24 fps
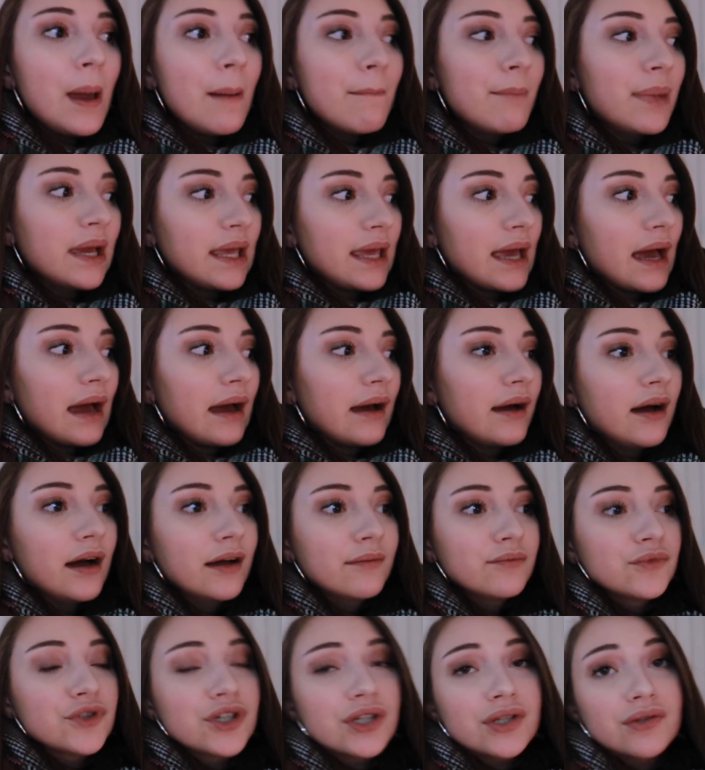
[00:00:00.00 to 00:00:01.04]
But yeah,
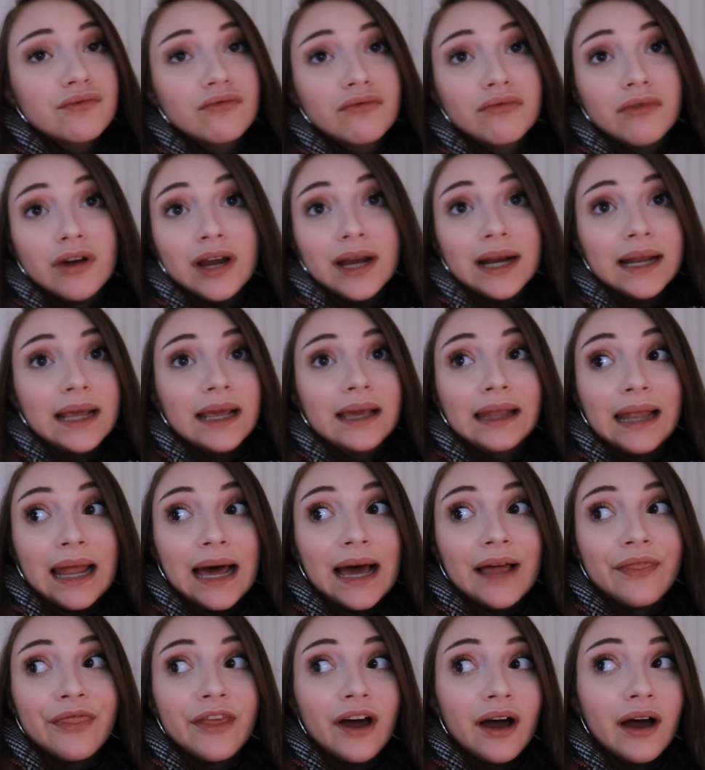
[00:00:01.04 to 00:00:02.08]
I'm just really
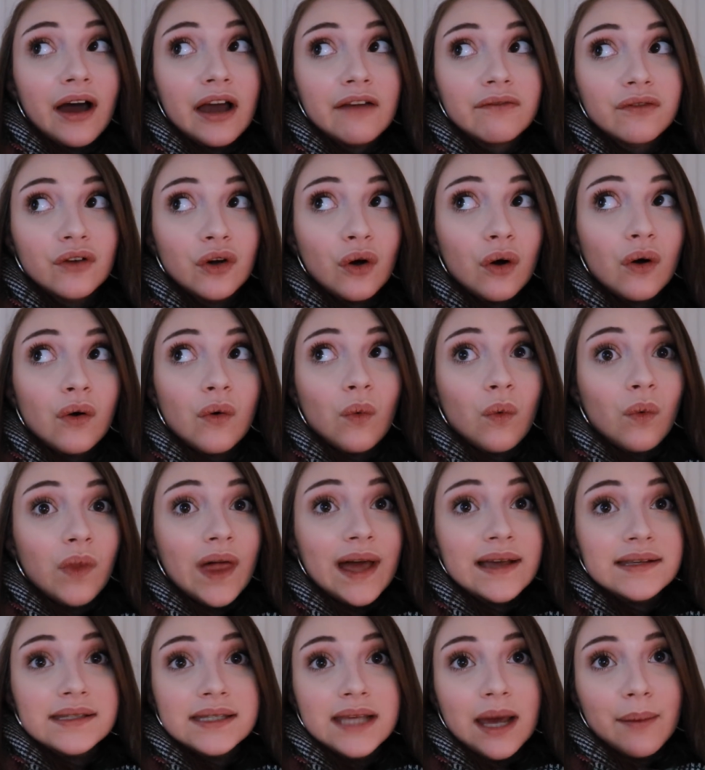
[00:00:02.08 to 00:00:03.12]
glad that I've got all
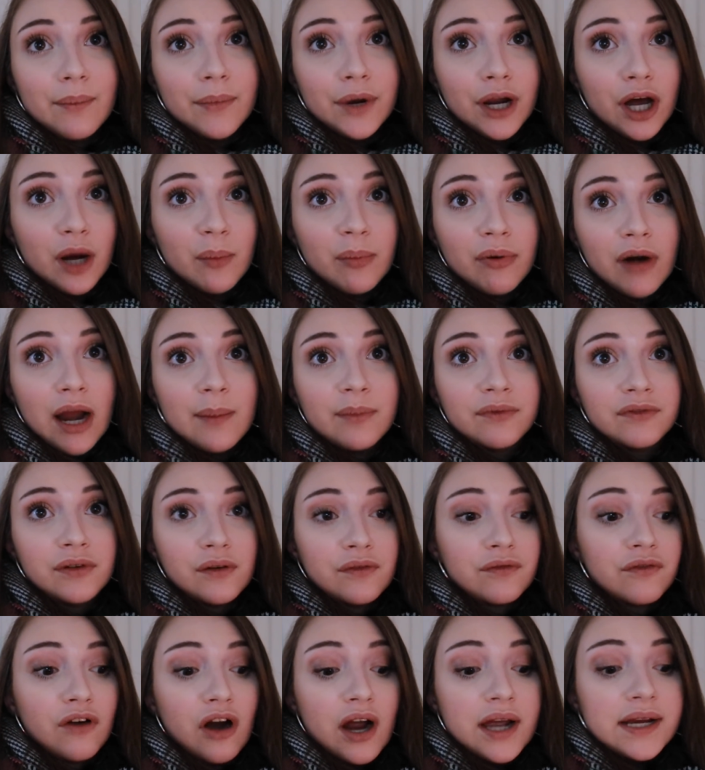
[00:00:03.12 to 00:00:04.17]
that seminar prep for
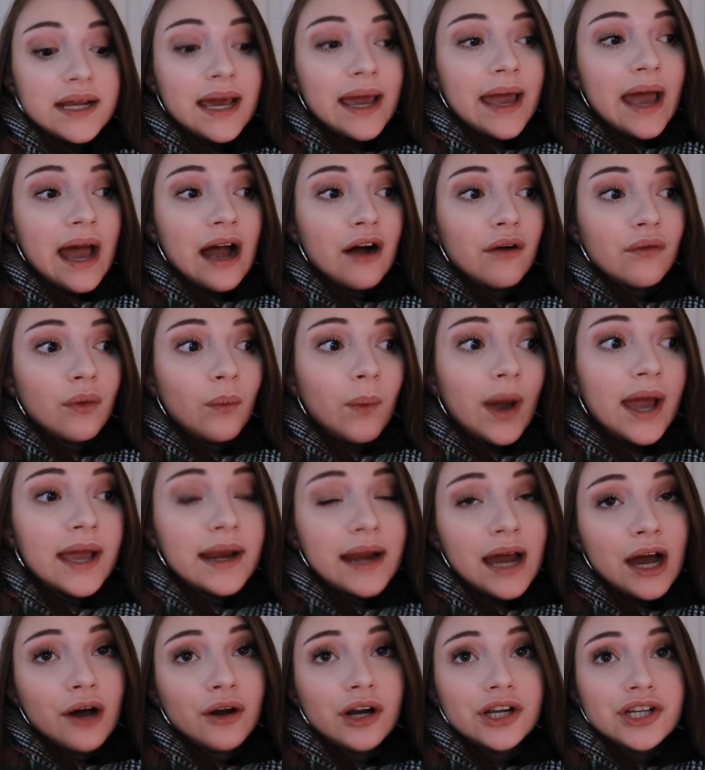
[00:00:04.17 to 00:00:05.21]
Friday out of the way
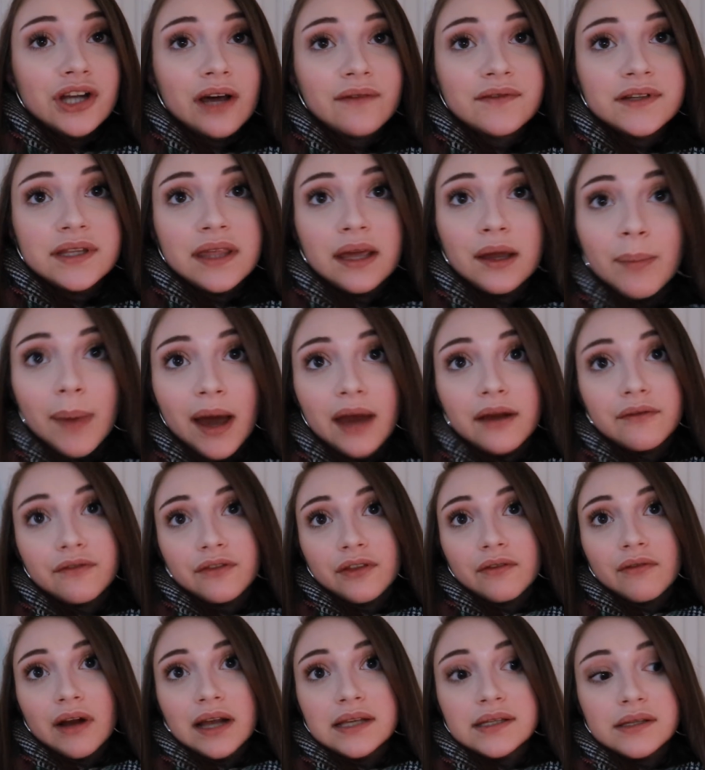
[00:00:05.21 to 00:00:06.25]
now, and I don't have to think about it
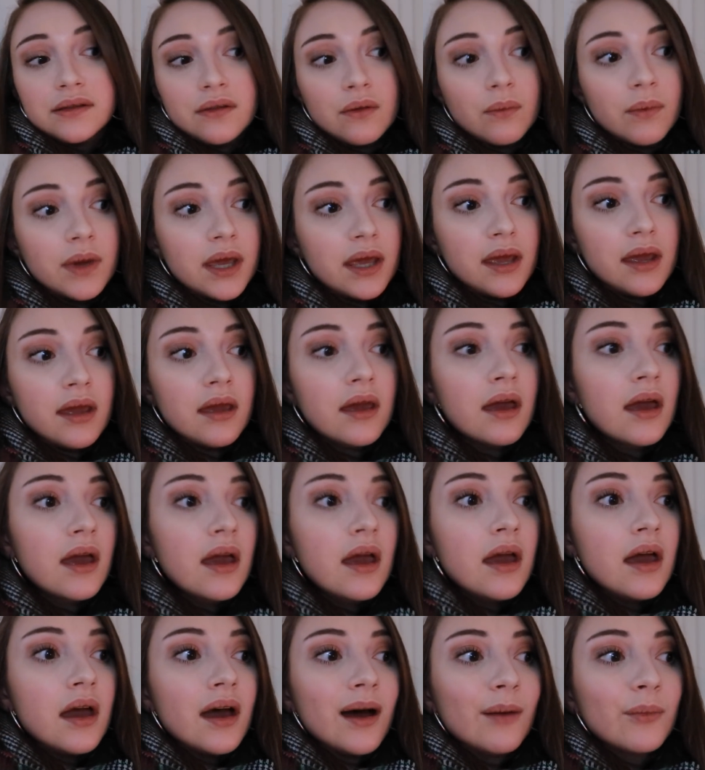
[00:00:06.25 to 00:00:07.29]
for the rest of the week.
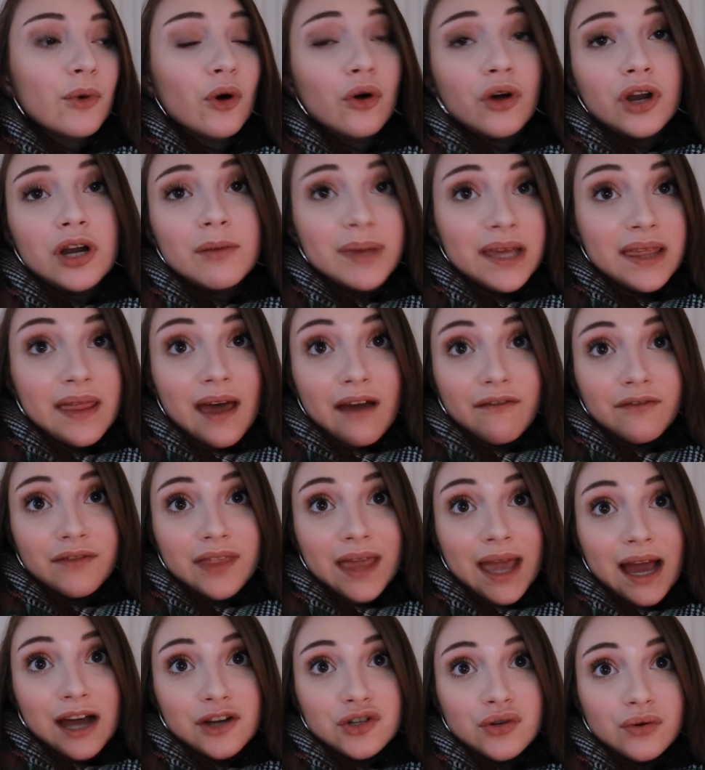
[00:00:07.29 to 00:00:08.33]
I'm not going to be there for
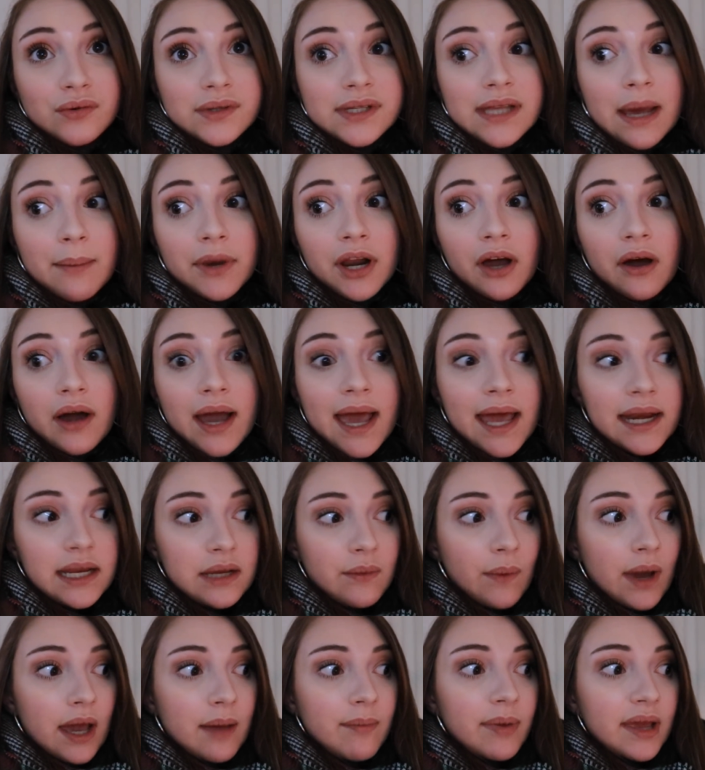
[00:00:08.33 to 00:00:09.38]
the actual seminar
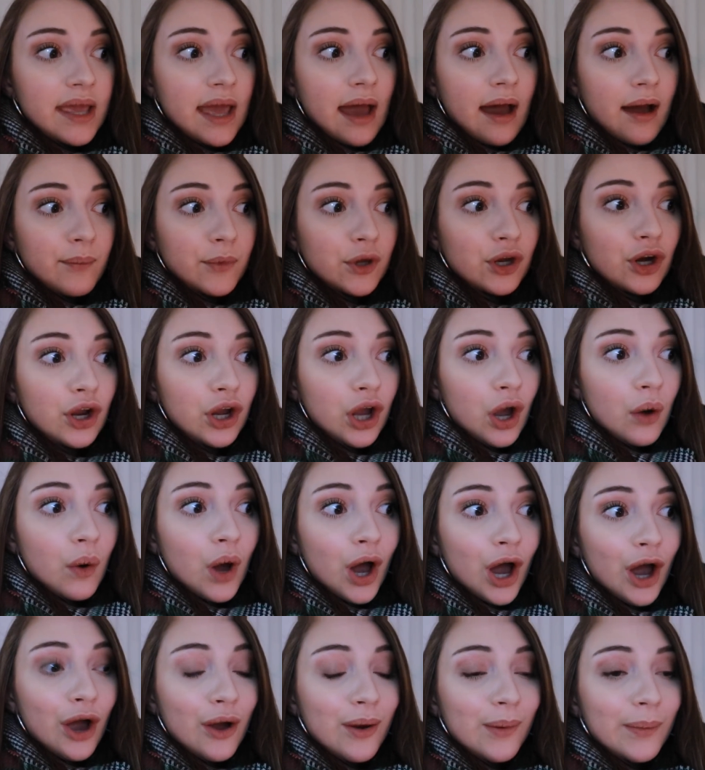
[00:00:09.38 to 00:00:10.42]
anyway, but yeah, I'm going to go
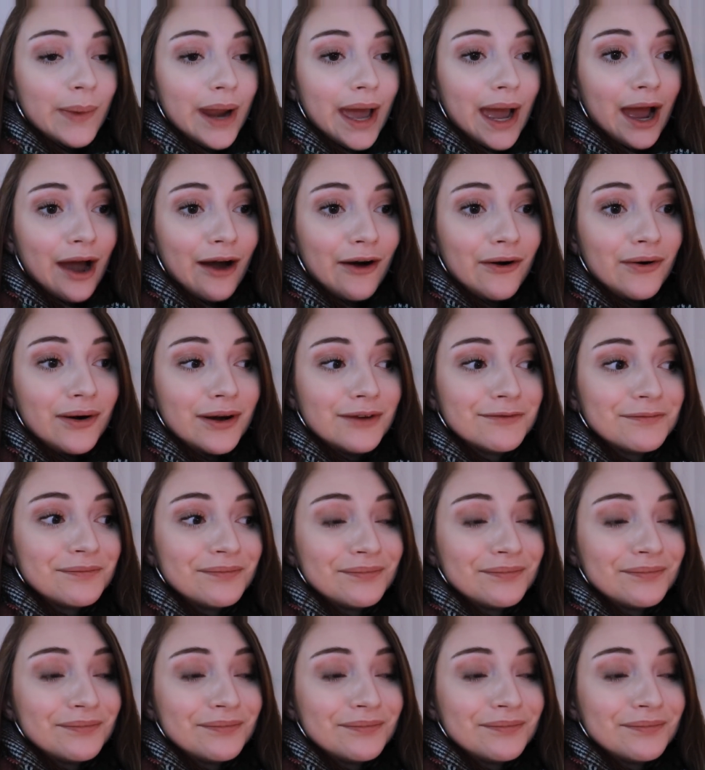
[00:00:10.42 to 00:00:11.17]
home now,